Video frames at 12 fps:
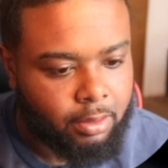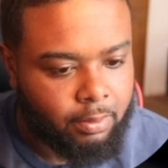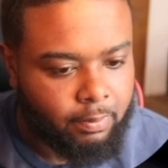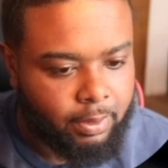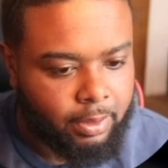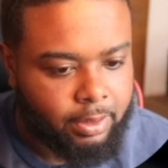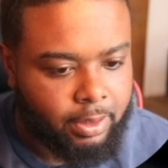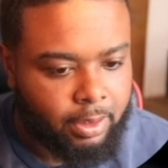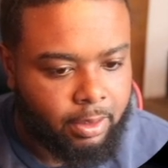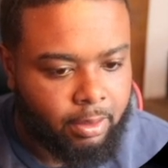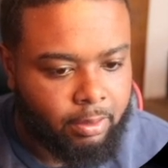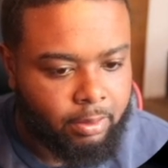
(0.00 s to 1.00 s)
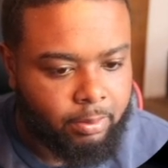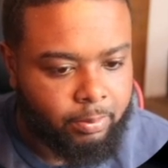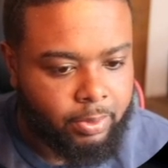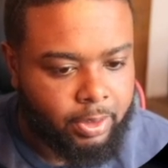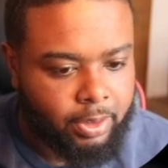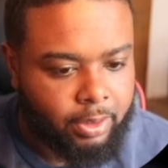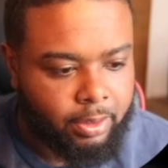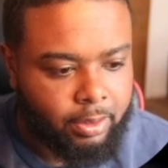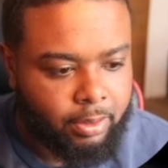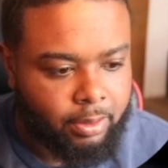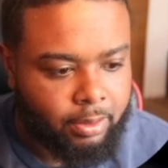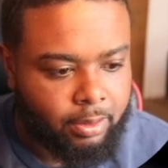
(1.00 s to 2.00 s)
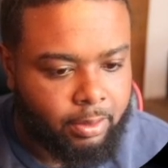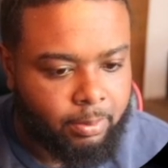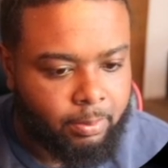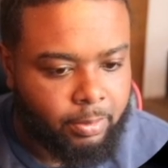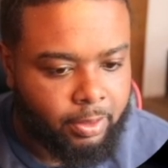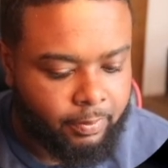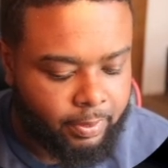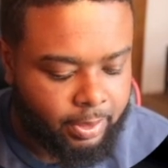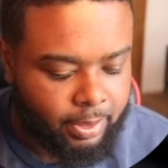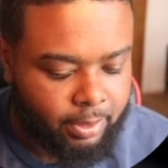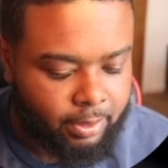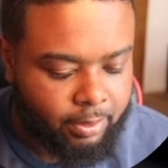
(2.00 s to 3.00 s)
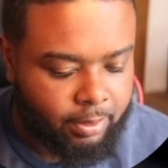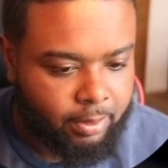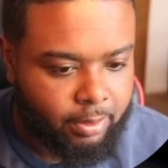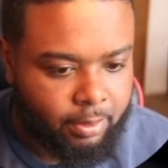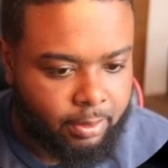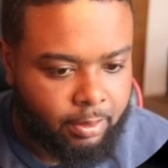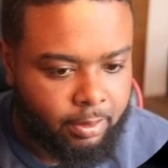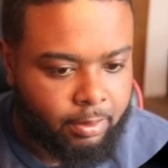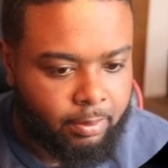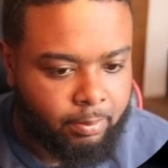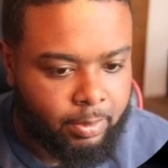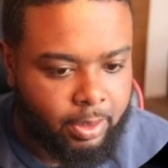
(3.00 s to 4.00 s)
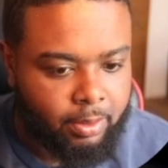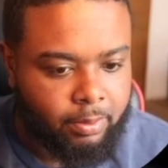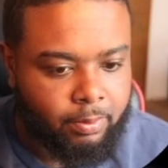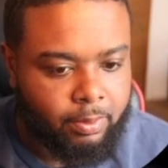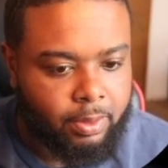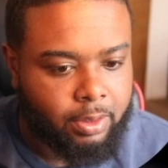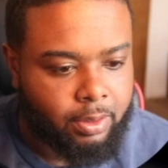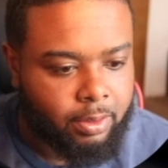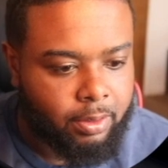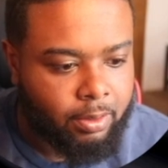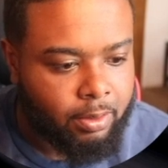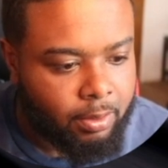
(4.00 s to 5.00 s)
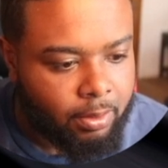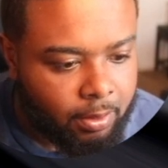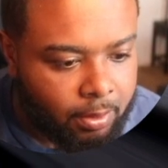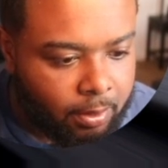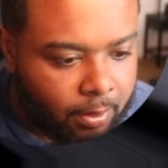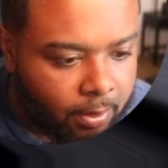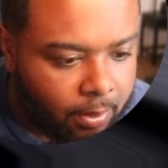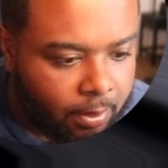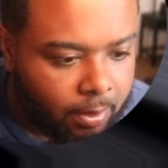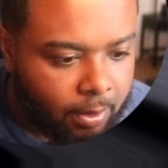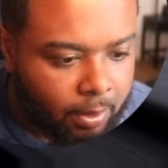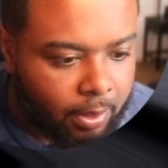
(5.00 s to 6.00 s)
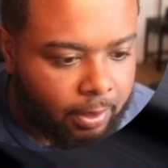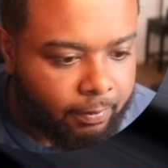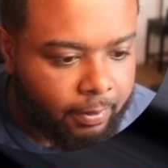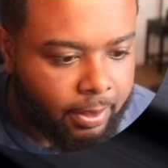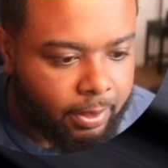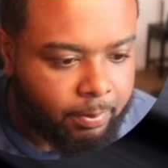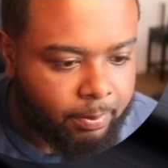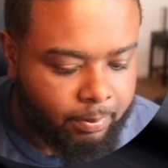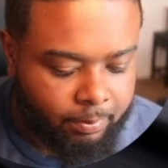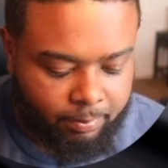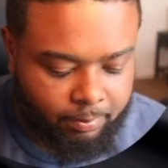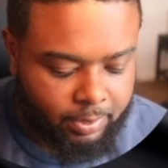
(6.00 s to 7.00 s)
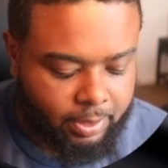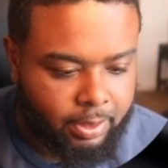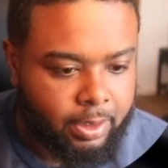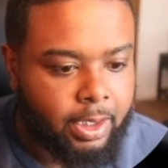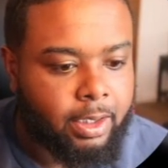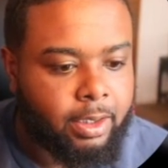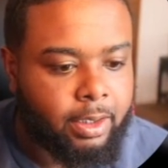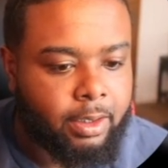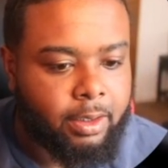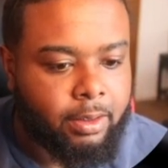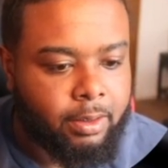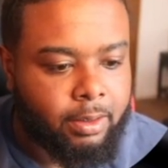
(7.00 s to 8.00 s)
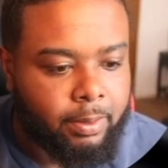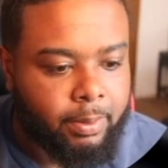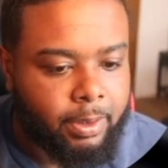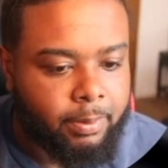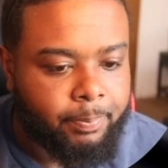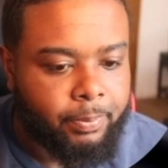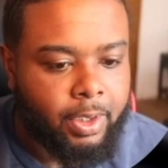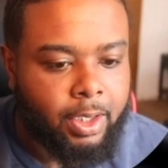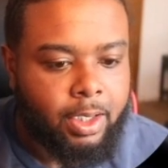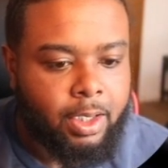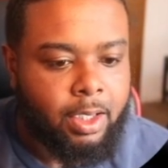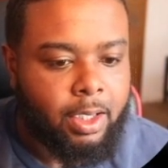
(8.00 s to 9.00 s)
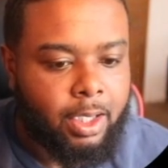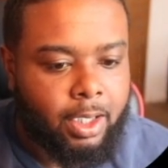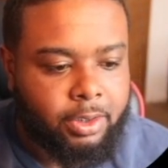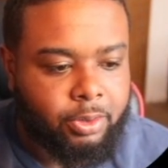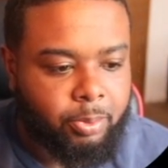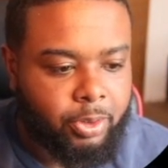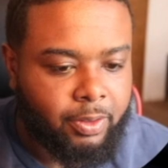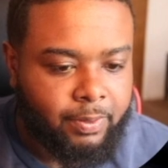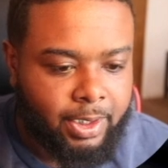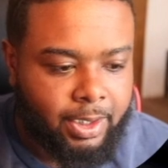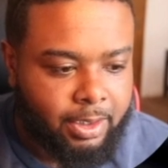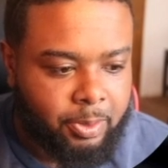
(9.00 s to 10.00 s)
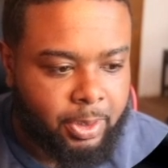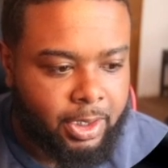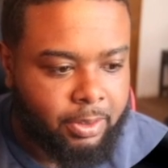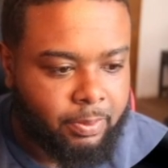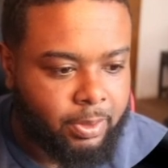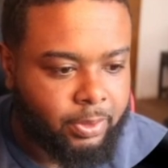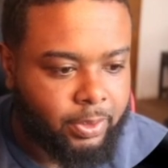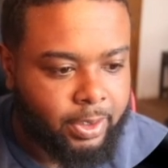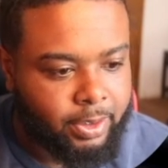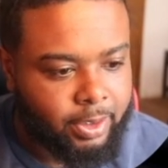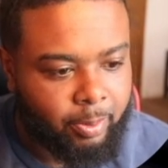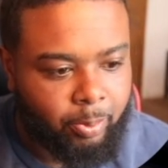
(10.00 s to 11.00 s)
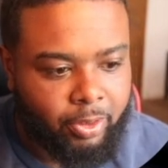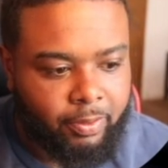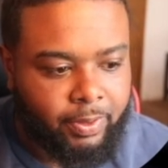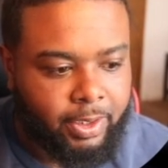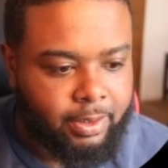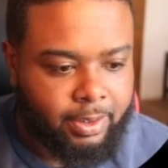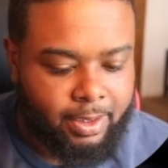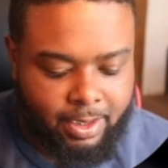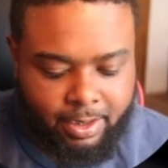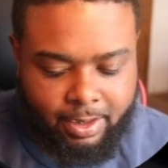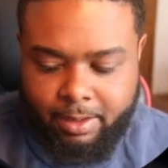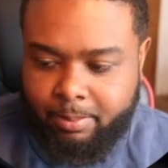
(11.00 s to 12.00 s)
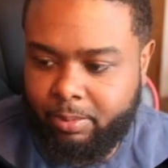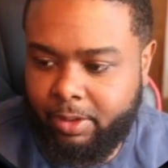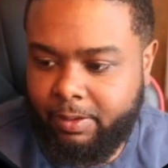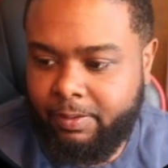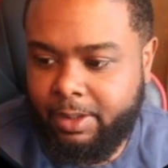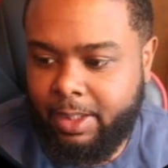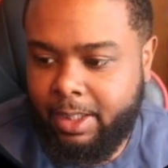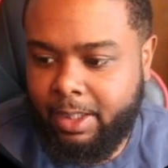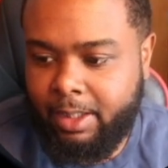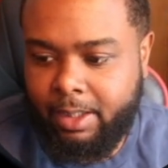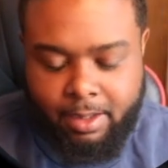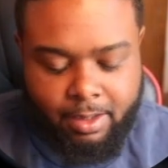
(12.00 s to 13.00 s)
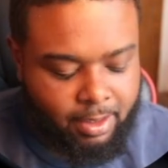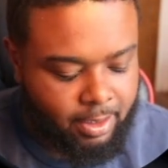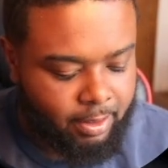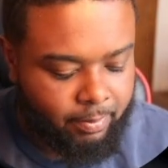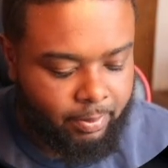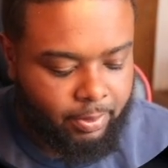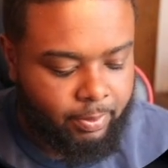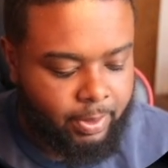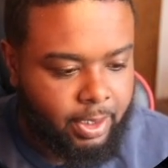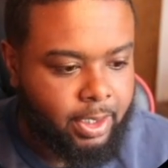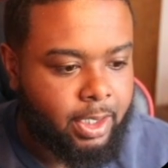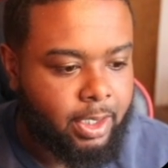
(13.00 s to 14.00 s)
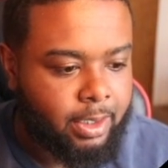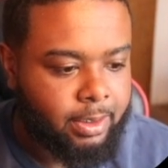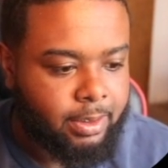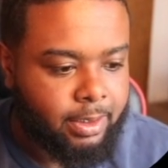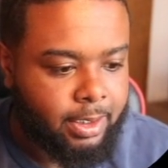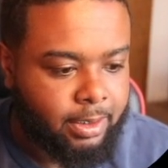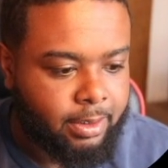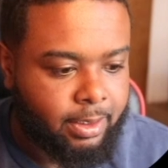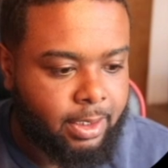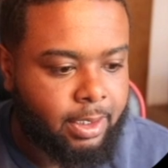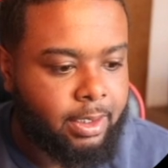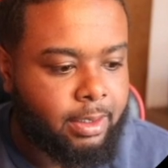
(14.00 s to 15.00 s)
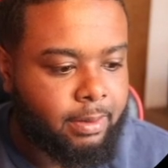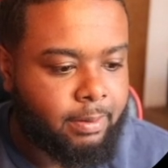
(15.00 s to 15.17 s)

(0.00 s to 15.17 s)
Why is it not auto completing? Prev index minus one. Uh, I forgot to put the dot there. There we go. All right, so prev index minus one. So that's our previous slide, prev slide. And we do a cons next slide.